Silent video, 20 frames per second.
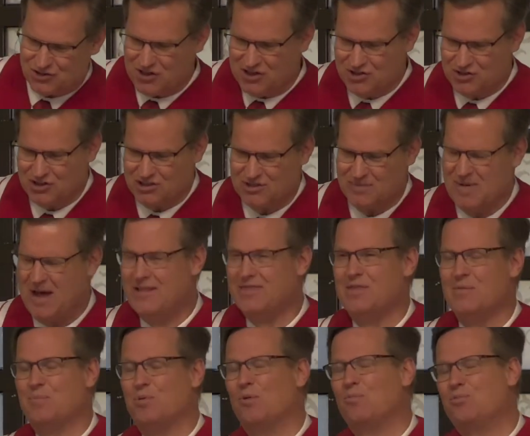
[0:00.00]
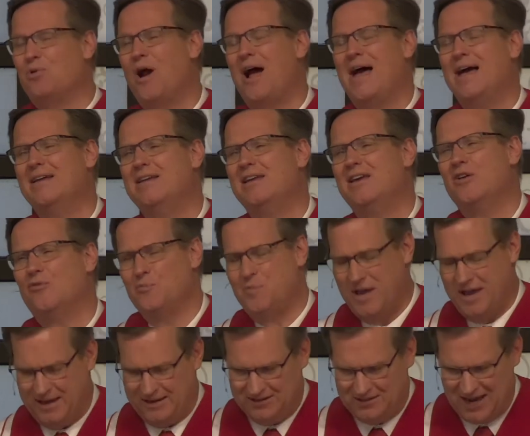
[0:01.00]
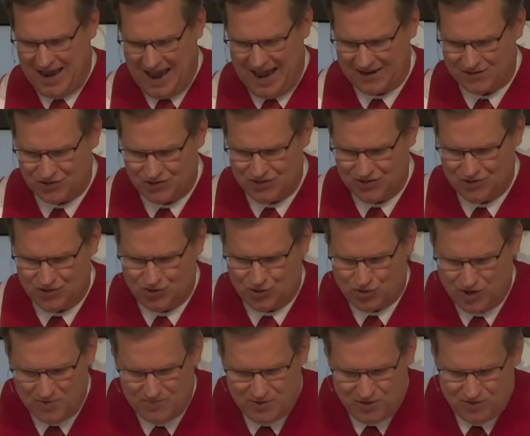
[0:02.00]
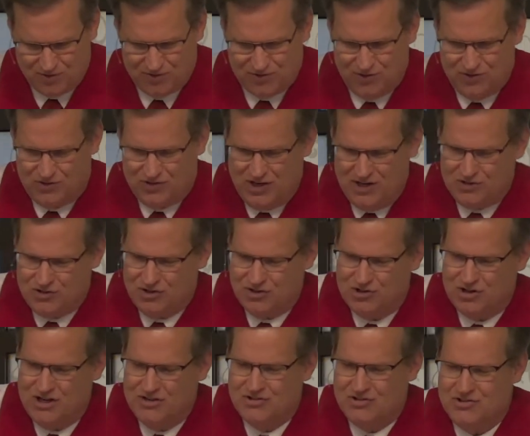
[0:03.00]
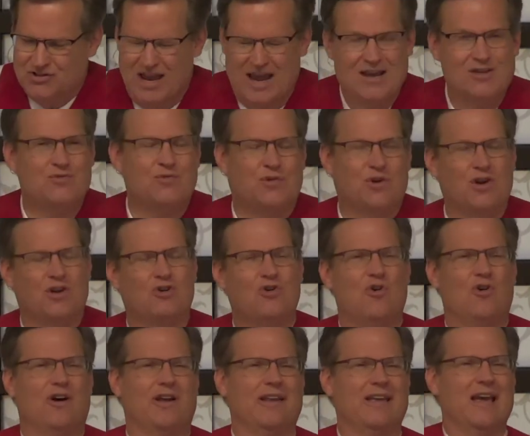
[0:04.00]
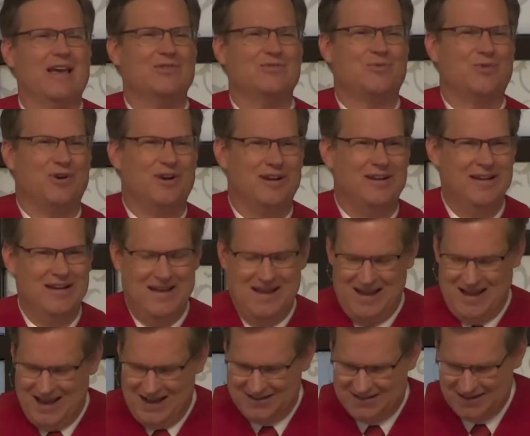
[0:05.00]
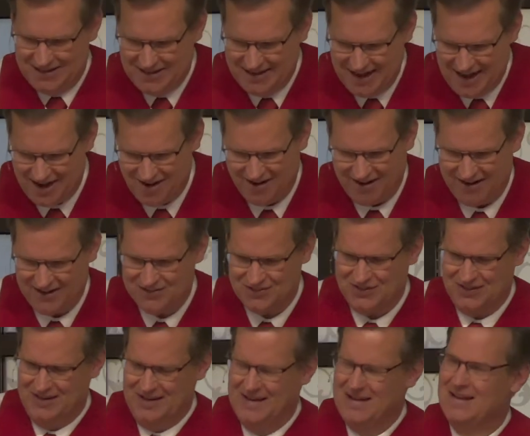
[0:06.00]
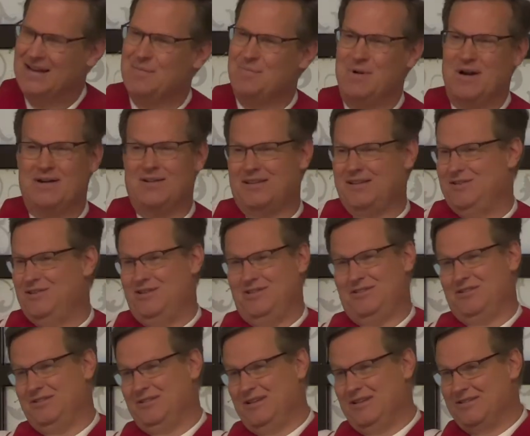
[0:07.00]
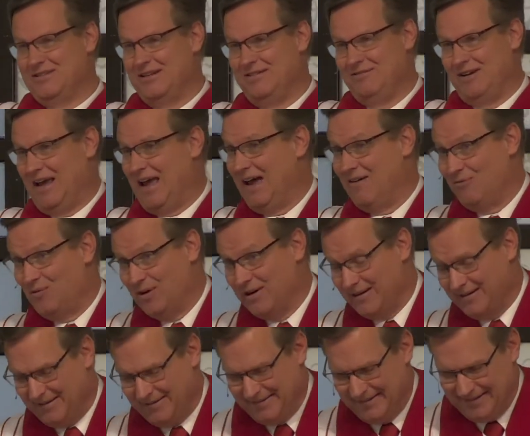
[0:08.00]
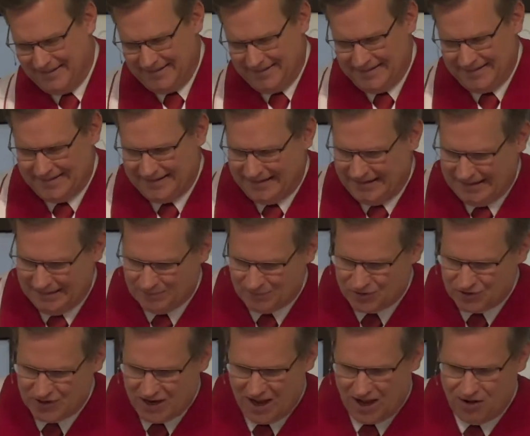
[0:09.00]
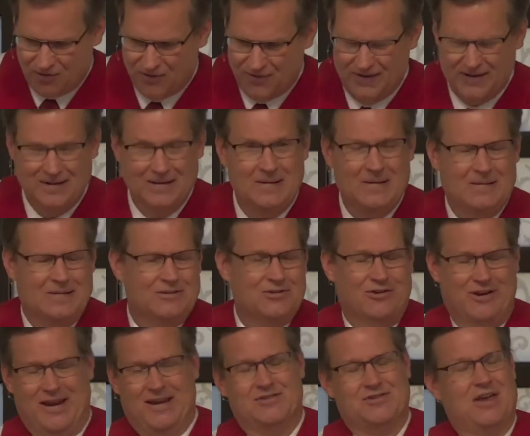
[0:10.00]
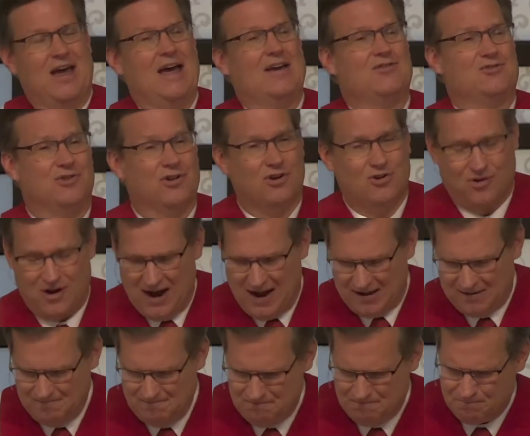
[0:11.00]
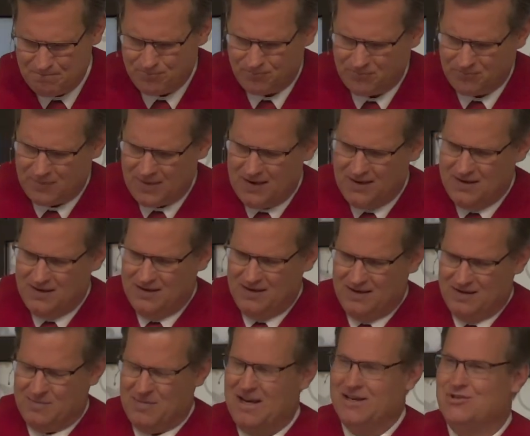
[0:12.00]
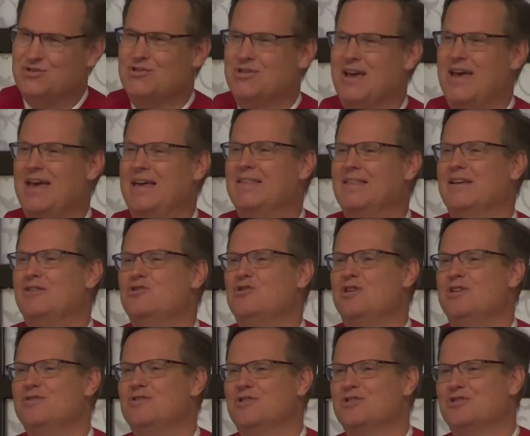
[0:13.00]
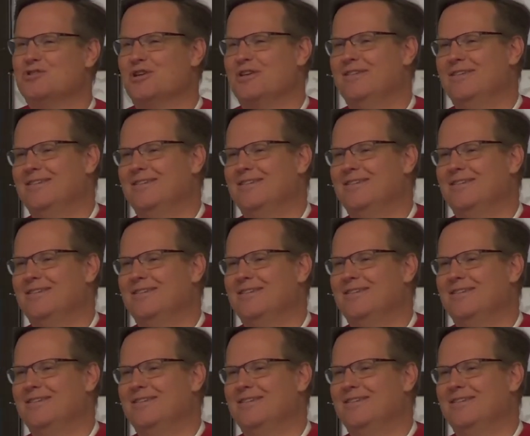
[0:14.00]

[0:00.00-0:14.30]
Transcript: Jesus about the propriety of paying taxes, tribute to Caesar, Jesus asks for a coin. He asks for a denarius. Apparently, Jesus doesn't even have one himself. So he has to ask the crowd. You might say that Jesus